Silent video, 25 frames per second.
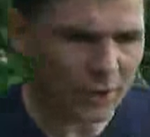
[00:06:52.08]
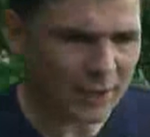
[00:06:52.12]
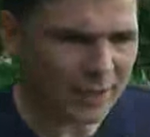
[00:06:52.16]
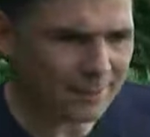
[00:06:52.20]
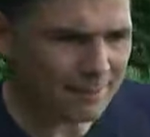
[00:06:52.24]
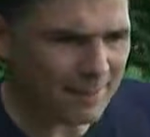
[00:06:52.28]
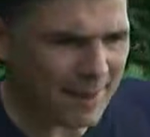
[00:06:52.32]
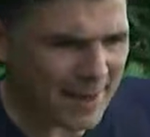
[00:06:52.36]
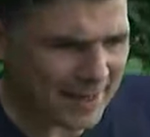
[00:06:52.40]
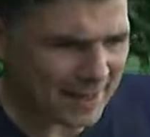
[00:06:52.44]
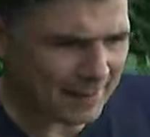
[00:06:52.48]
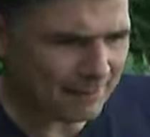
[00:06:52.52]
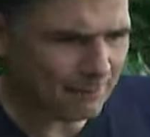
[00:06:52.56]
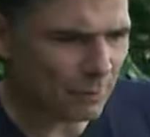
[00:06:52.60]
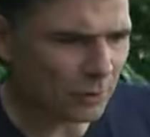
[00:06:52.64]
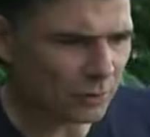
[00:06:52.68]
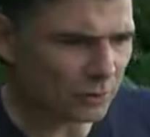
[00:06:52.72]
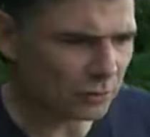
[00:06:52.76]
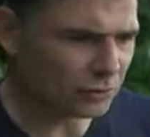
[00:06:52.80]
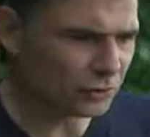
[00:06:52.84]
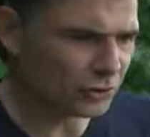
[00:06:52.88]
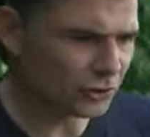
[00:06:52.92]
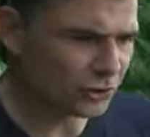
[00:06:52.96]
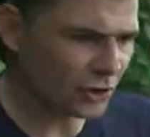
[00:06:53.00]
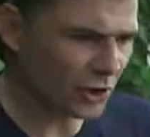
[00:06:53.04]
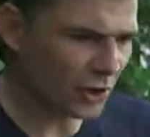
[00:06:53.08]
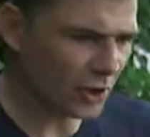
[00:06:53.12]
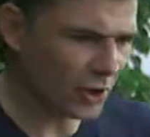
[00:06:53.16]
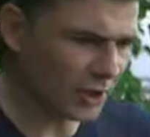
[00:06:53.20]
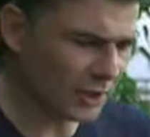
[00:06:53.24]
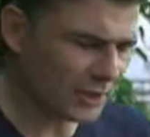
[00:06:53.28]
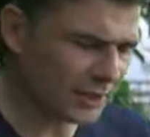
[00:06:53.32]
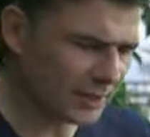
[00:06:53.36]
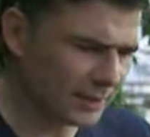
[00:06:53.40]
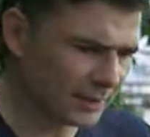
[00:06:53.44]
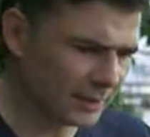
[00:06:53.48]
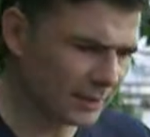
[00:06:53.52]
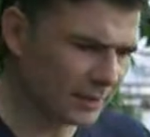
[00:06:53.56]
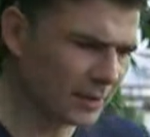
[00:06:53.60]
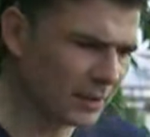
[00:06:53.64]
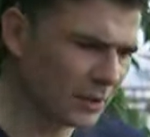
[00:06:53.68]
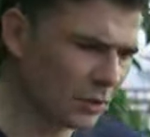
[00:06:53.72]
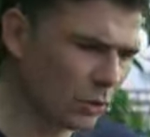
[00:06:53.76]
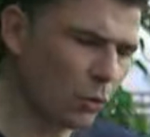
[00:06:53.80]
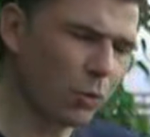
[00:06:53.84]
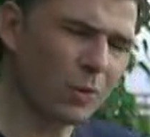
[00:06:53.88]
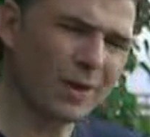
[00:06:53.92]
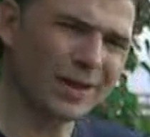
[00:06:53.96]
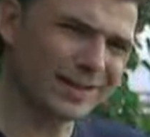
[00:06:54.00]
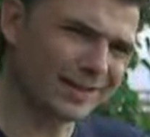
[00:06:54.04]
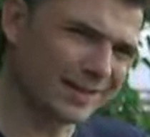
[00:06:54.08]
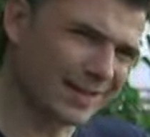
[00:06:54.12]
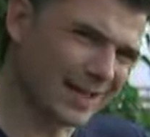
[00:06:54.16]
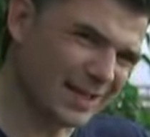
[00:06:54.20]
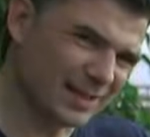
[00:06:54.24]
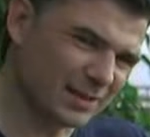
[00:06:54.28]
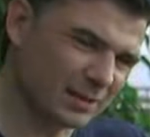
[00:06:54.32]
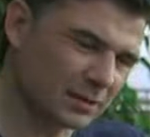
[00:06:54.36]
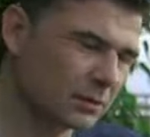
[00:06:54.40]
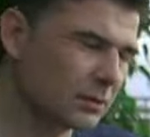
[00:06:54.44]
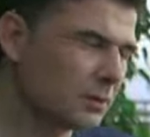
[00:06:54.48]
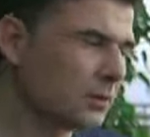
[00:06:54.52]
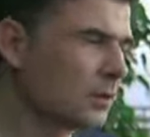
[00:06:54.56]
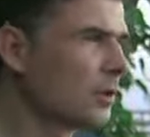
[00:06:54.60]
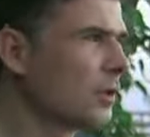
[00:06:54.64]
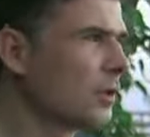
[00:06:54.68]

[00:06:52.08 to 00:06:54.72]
going to make a model shark quite yet.